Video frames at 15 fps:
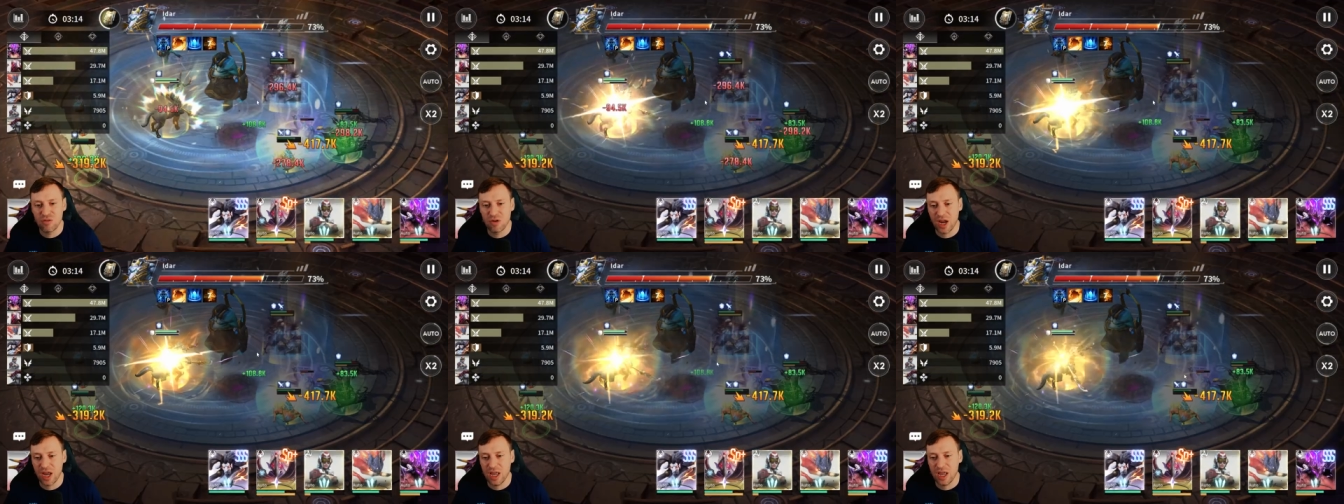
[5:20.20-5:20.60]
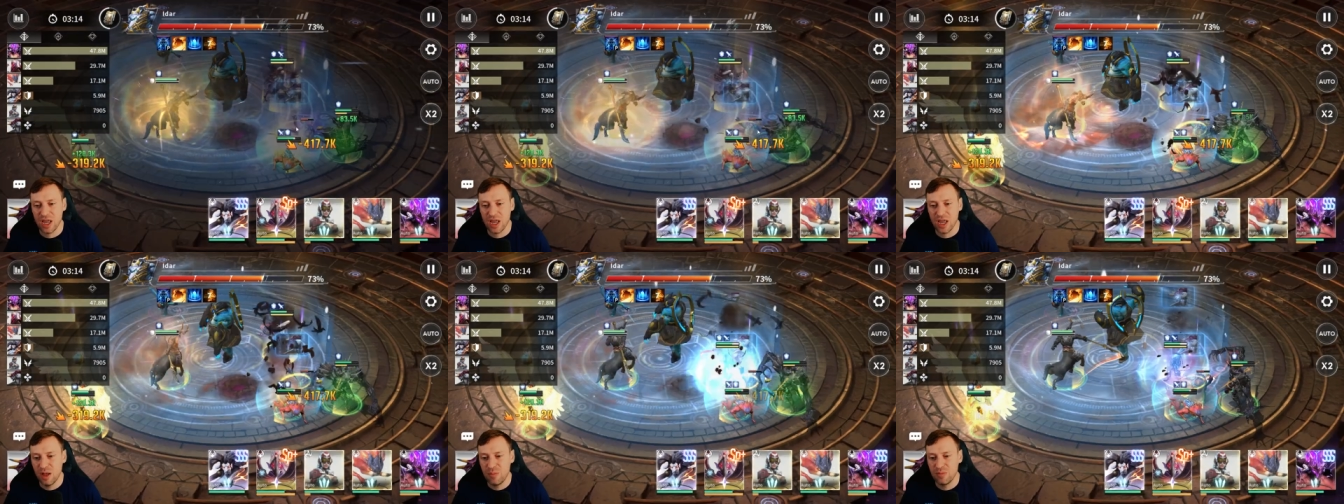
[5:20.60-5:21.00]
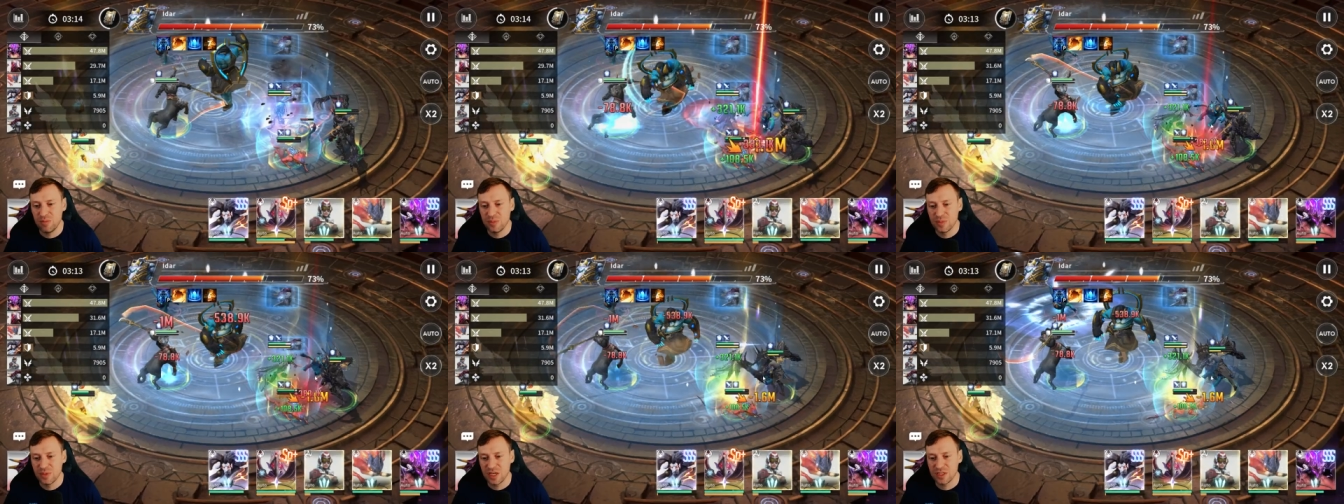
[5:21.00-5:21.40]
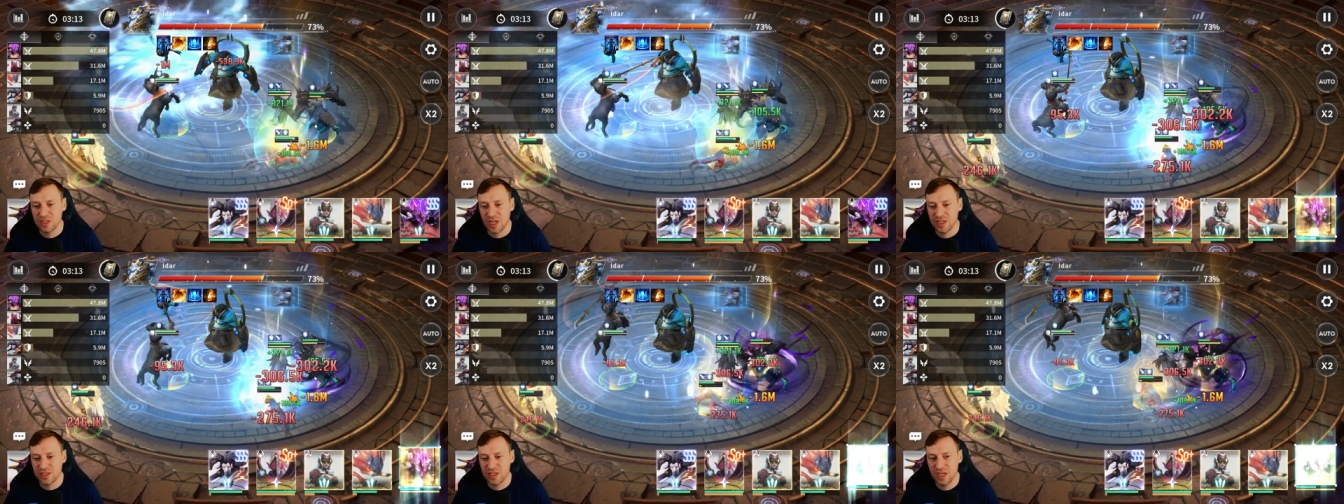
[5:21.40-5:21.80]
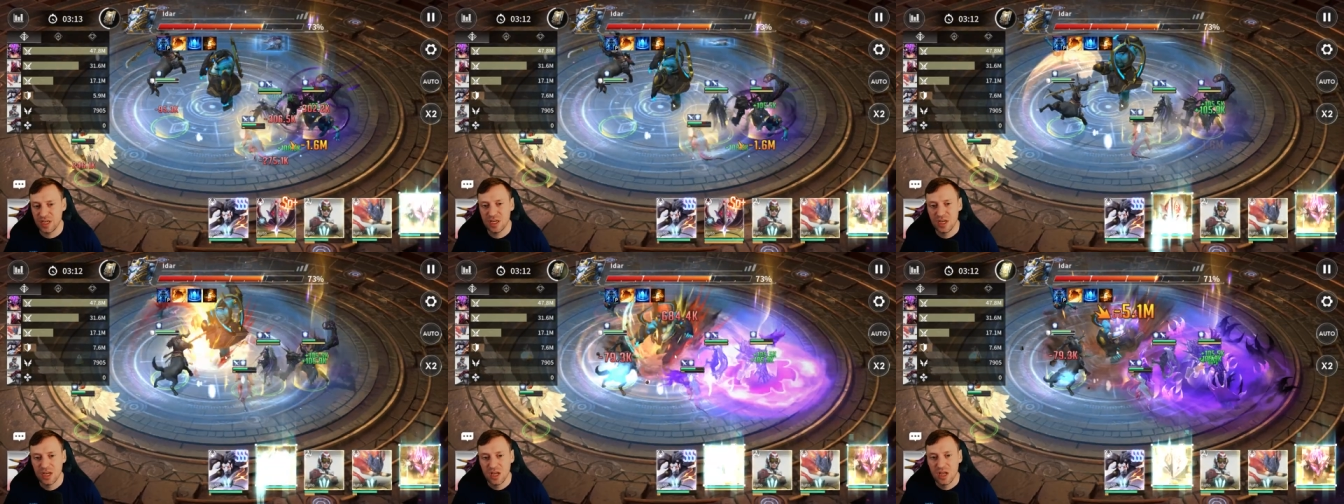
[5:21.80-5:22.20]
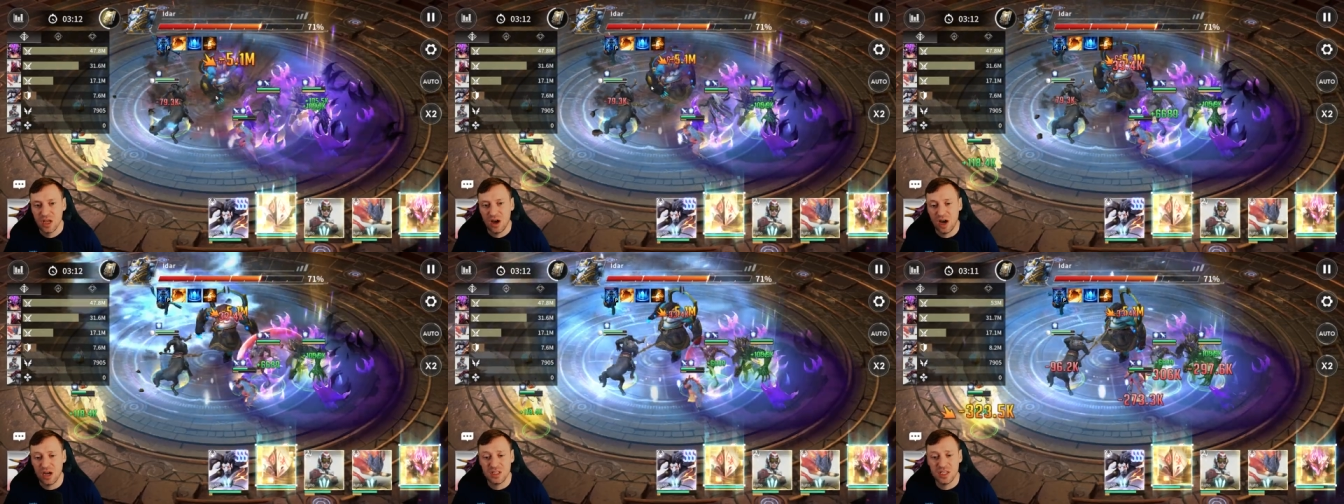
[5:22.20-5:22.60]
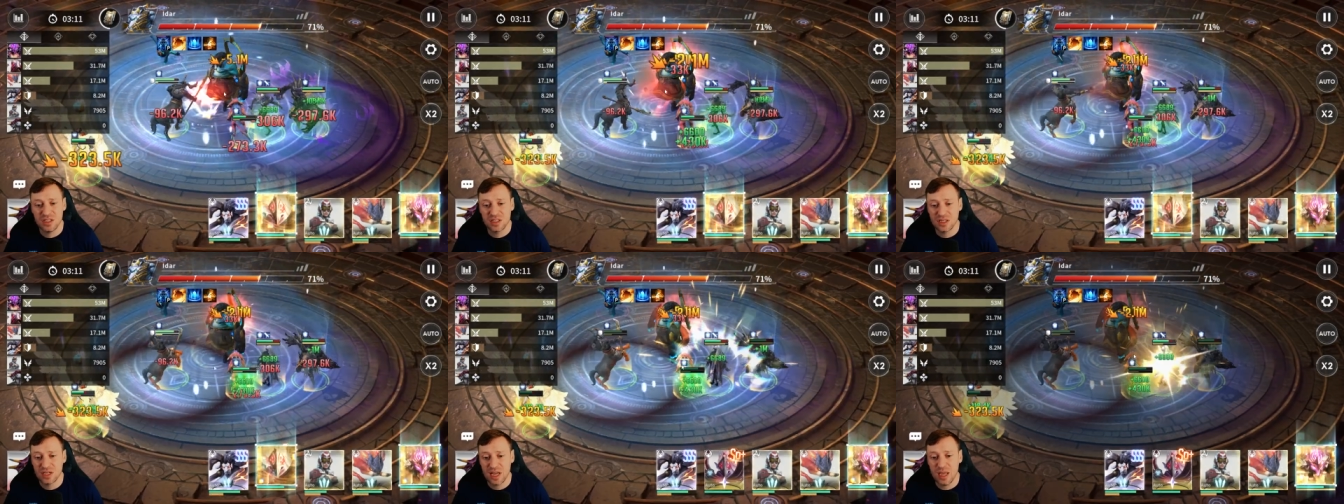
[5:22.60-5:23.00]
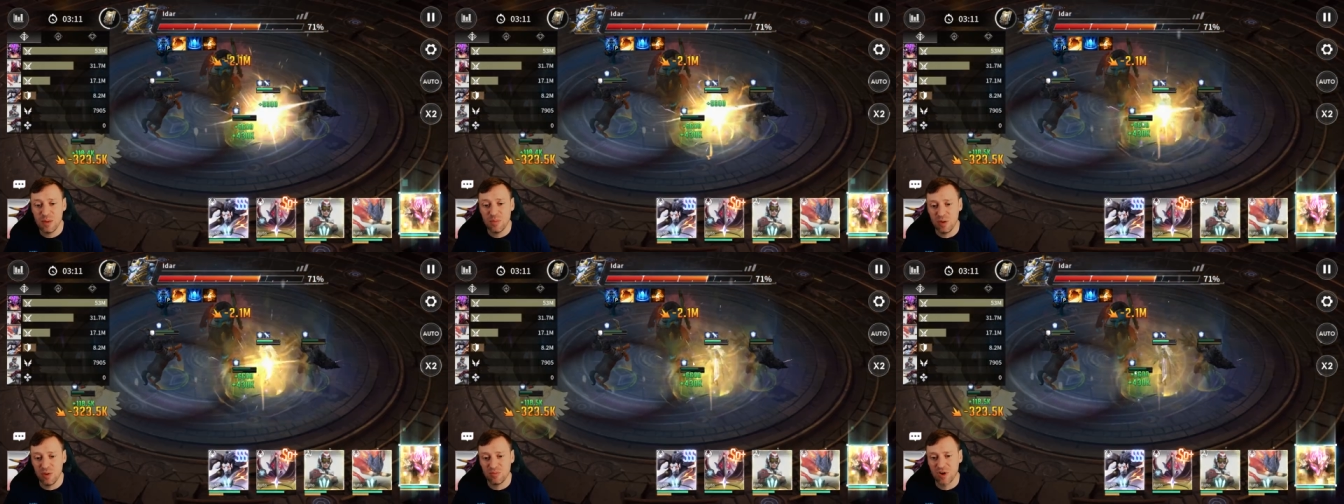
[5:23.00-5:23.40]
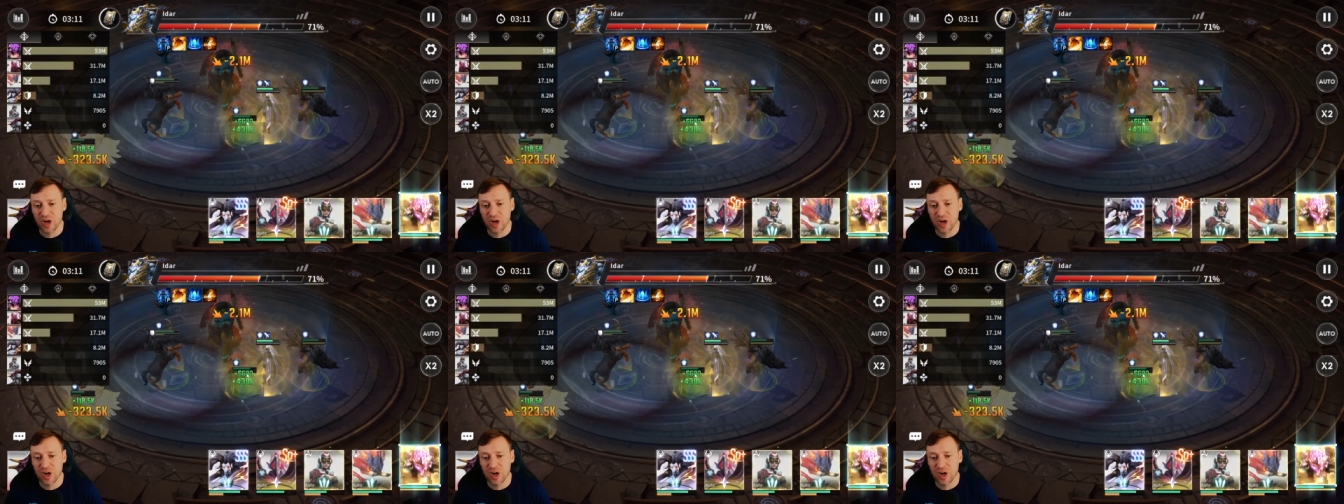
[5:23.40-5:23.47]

great um, assassin. I did sleep on